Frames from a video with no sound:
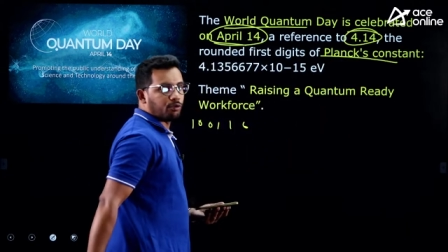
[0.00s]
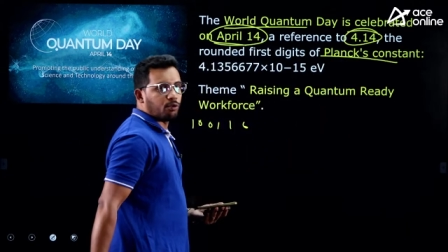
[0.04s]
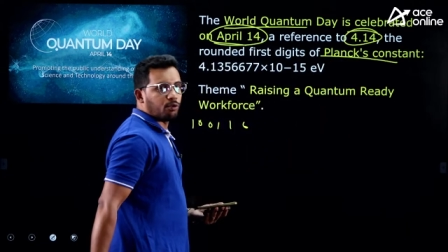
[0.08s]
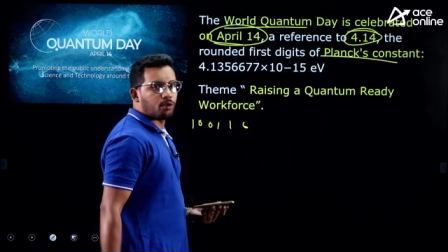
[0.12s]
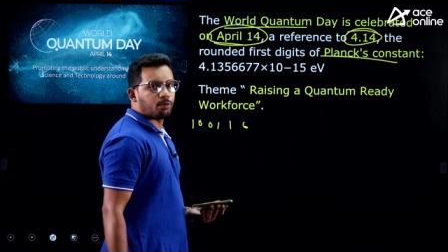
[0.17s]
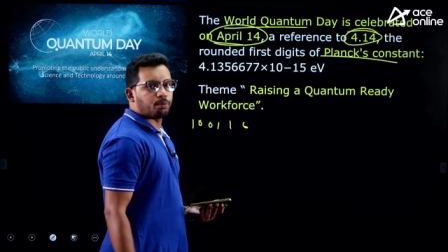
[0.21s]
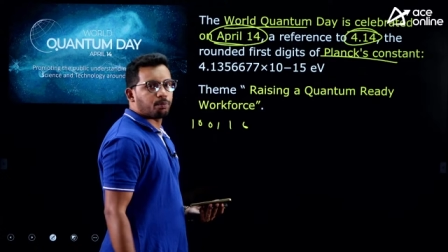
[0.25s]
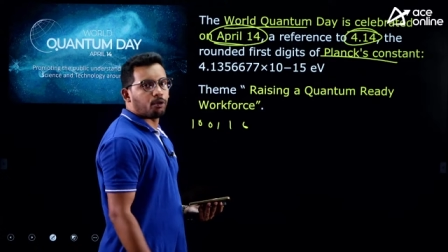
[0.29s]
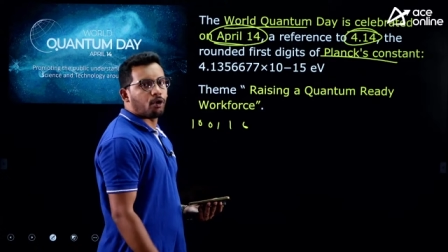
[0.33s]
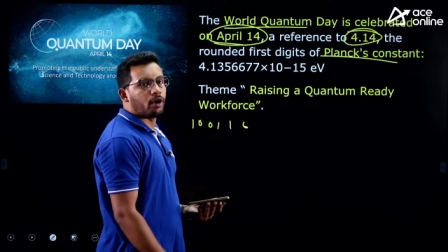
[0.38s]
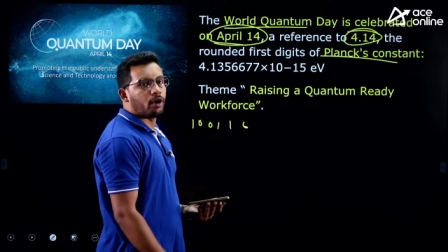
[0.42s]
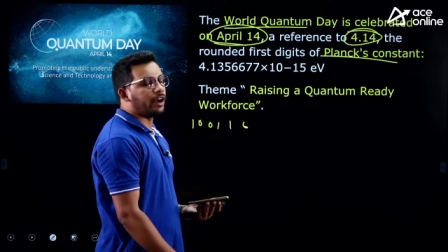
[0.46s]

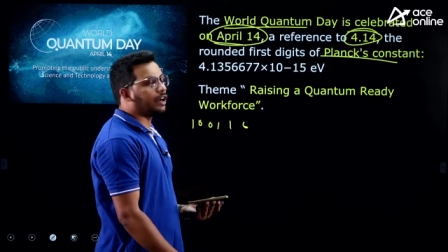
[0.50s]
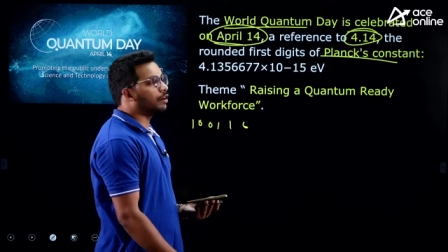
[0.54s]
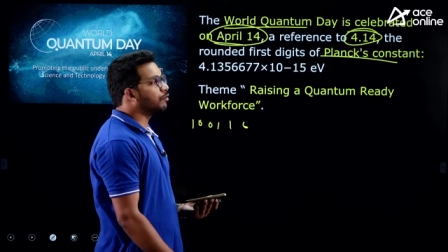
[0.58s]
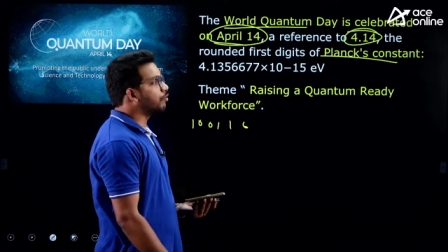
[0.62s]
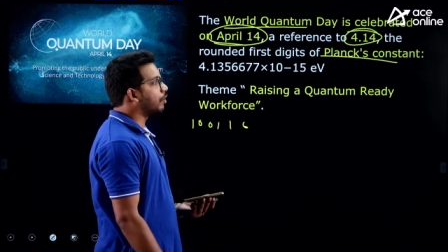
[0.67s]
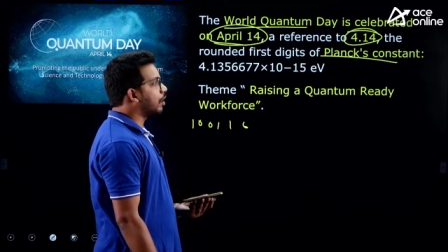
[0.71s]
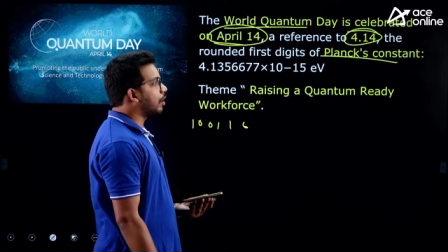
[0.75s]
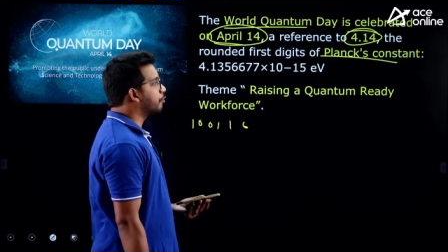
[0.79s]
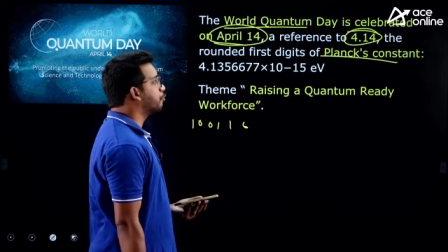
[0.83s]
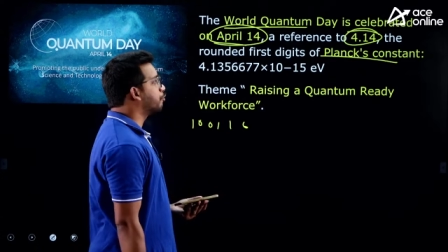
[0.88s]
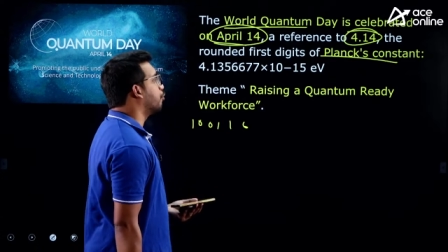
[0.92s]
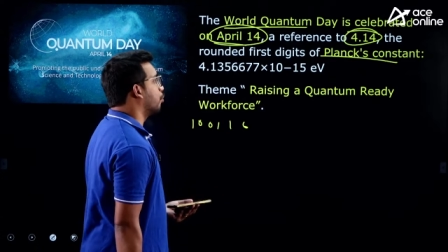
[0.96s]

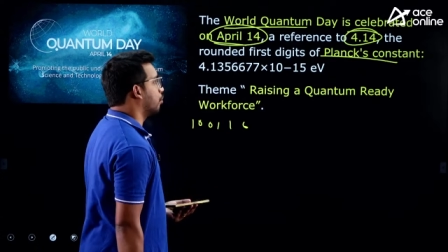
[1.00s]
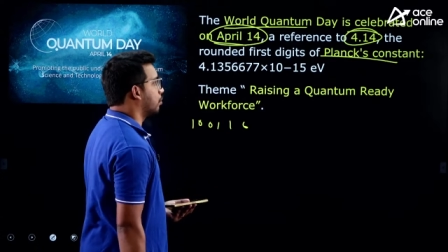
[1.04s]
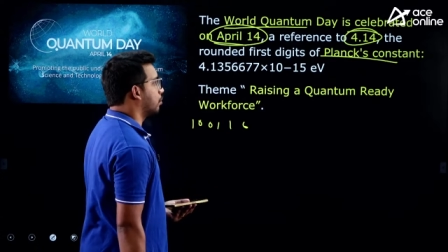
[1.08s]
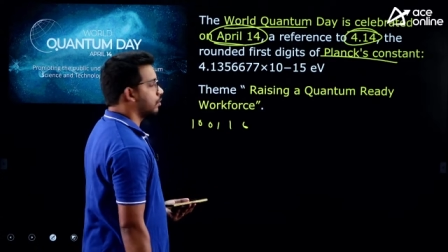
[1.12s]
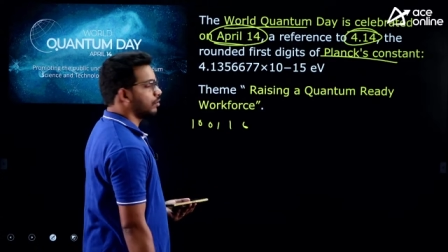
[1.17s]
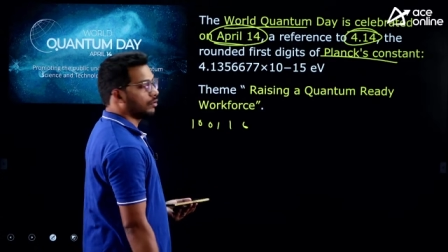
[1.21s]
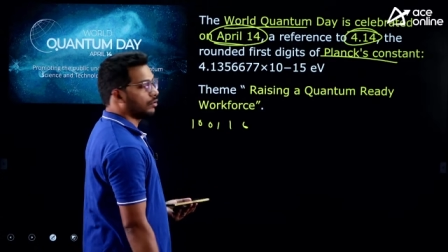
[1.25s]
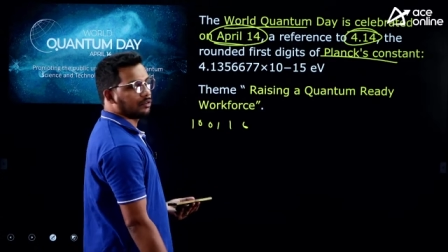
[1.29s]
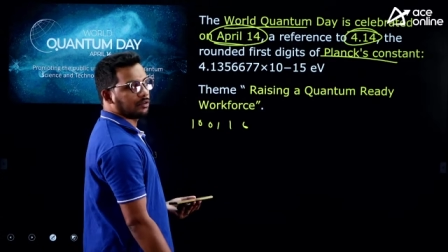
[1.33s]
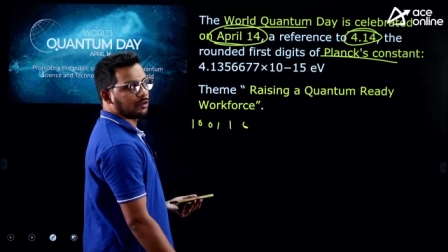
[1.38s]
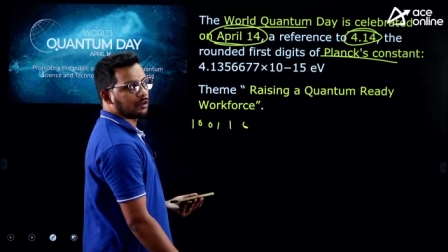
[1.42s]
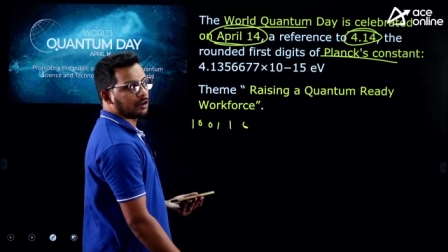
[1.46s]
4.14
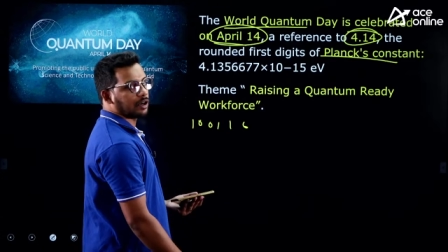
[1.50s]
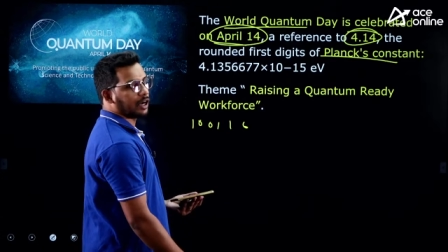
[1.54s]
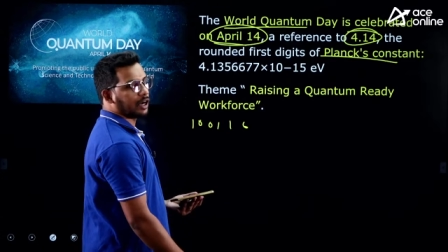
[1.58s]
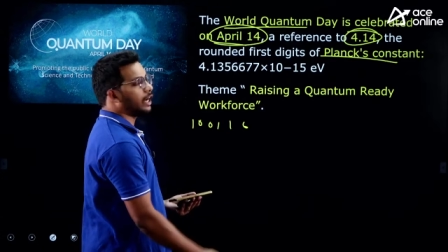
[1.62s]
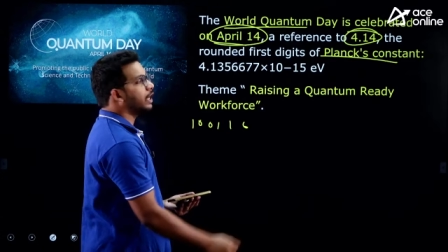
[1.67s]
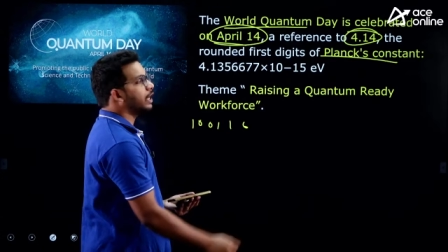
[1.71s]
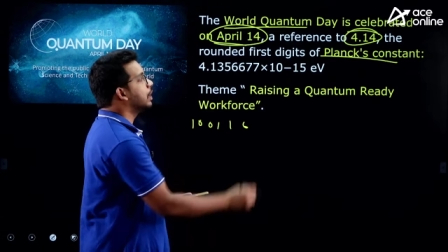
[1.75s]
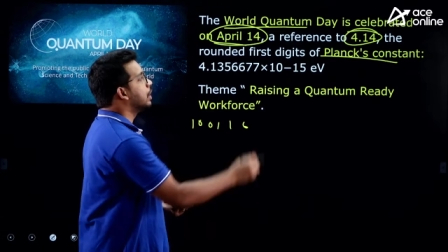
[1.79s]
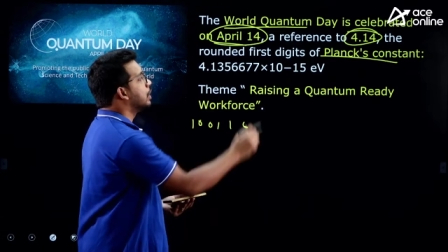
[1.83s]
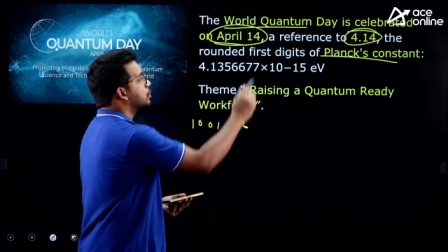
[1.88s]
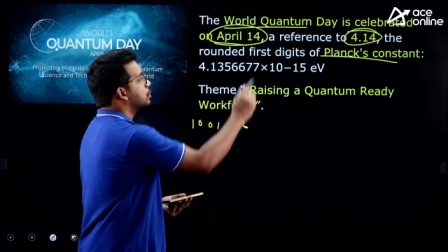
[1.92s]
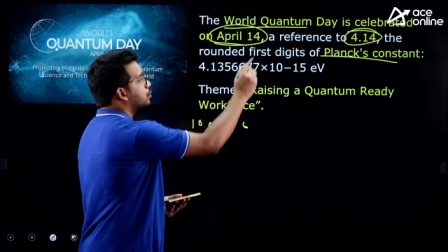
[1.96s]
right.